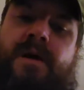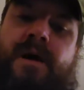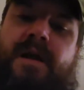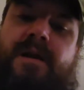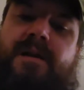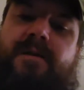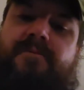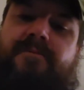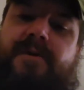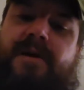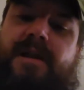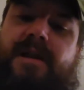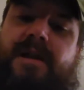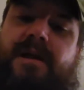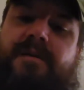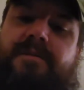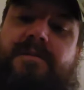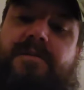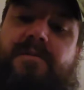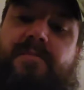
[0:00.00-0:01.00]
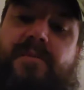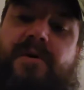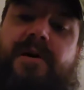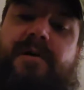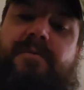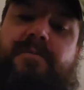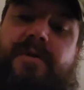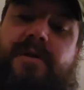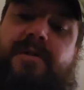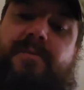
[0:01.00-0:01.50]
ended up finding out that
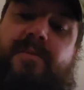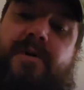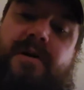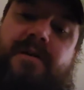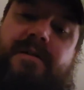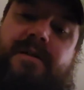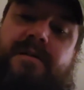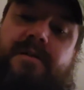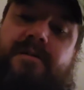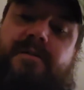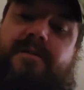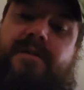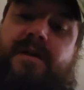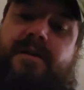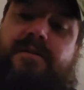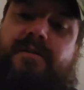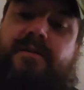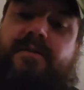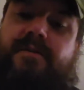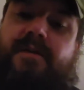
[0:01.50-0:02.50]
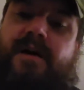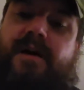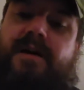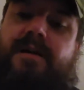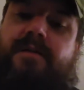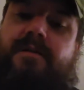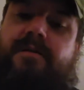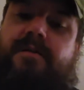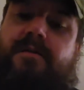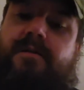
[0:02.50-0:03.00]
one of the bartenders has a
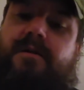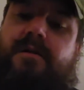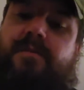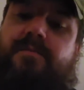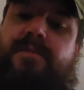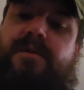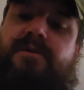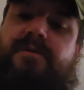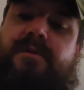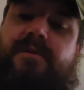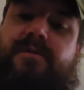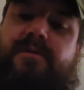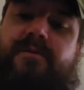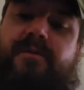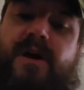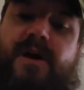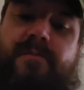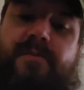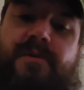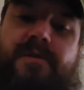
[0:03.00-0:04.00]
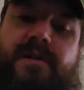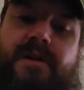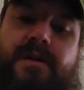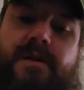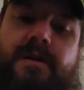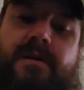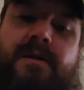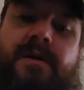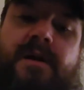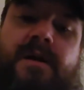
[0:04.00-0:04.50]
side business of carpet
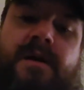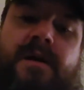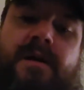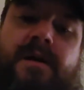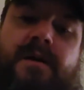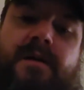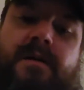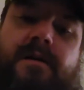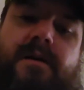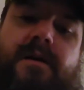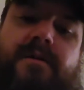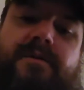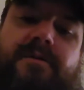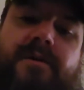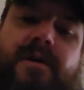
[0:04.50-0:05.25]
cleaning. And I saw